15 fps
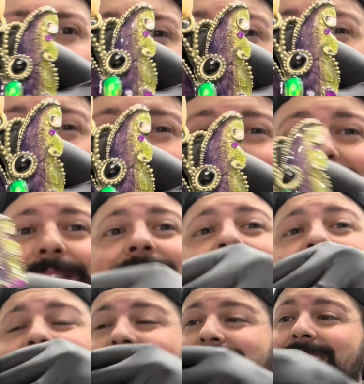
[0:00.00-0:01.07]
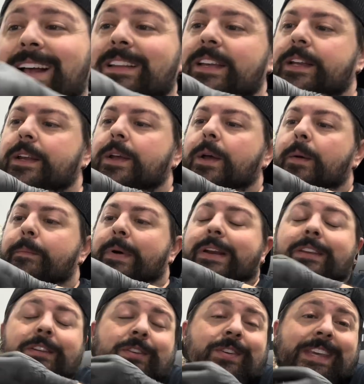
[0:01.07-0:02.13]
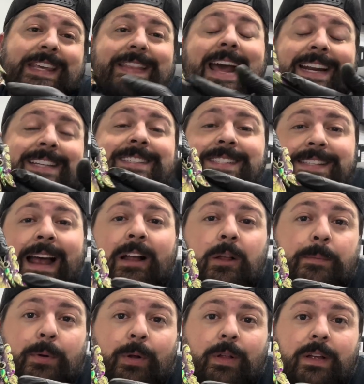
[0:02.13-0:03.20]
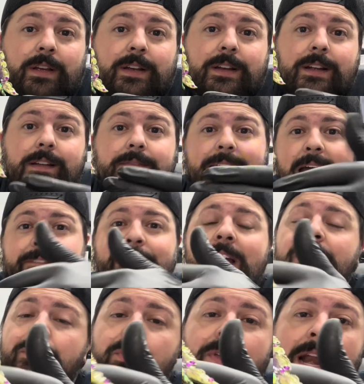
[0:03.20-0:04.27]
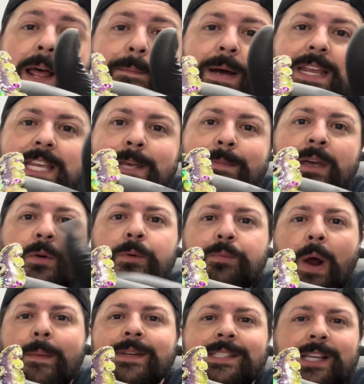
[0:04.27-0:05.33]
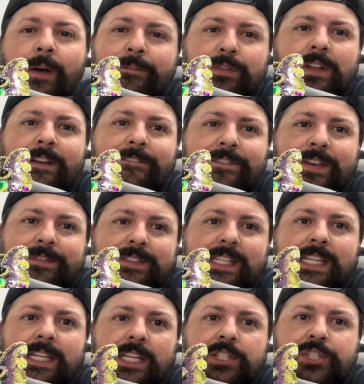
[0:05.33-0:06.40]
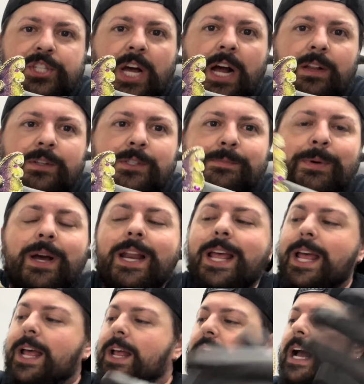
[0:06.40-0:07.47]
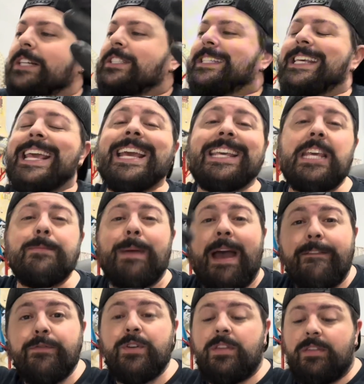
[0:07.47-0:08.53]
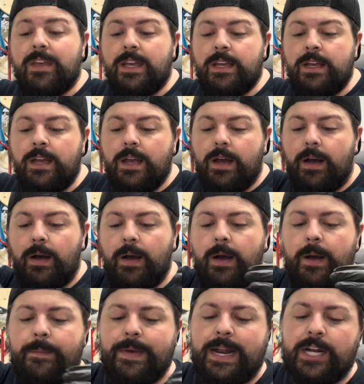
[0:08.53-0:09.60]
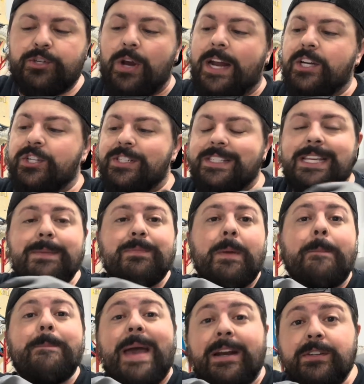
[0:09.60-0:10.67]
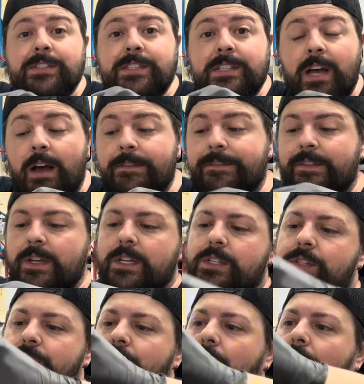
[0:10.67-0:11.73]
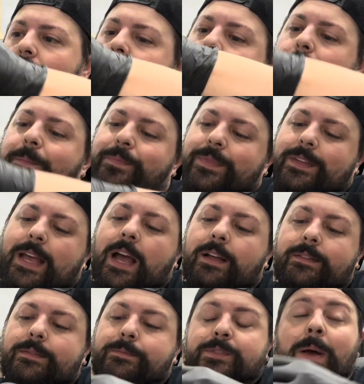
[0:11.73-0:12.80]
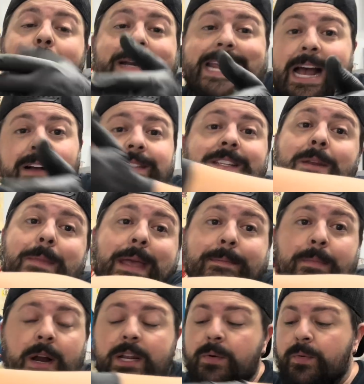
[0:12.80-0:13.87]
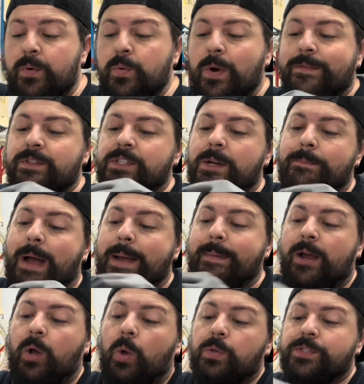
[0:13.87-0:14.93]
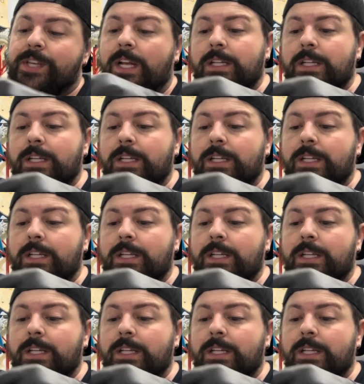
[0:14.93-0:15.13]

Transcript: I would save that and sell it. But that is sellable. That if I threw that on my eBay, it would probably sell for like $15-ish. But I just can't keep everything. And I try to just keep the better stuff so somebody else can make money, whoever's going to buy my wholesale